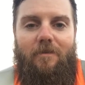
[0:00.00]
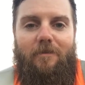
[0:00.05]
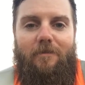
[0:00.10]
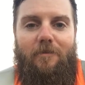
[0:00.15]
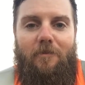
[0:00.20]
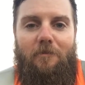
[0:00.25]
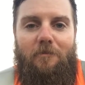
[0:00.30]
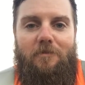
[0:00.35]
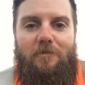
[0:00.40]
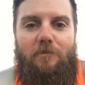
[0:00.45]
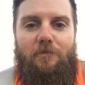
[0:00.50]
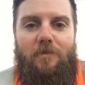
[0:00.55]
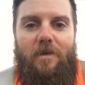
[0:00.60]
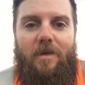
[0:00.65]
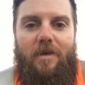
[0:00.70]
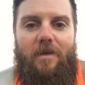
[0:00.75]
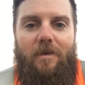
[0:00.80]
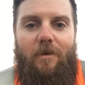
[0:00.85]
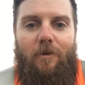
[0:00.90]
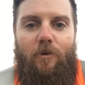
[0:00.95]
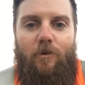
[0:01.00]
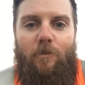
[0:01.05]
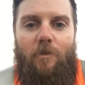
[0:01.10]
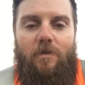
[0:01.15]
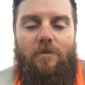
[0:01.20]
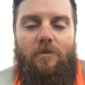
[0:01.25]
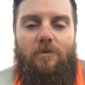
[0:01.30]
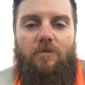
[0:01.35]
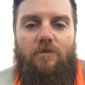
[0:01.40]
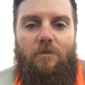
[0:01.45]
So as soon as I get home or
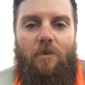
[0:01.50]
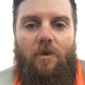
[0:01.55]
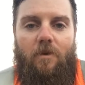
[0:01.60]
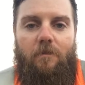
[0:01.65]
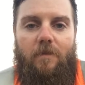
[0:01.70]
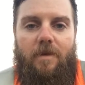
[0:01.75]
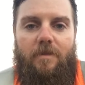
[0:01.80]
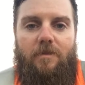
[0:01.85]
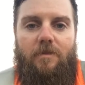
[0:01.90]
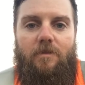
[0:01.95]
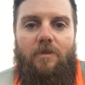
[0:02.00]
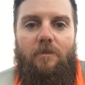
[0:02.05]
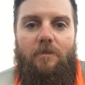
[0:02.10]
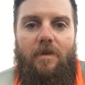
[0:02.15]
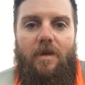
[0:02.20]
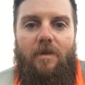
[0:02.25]
as soon as Mark makes a trip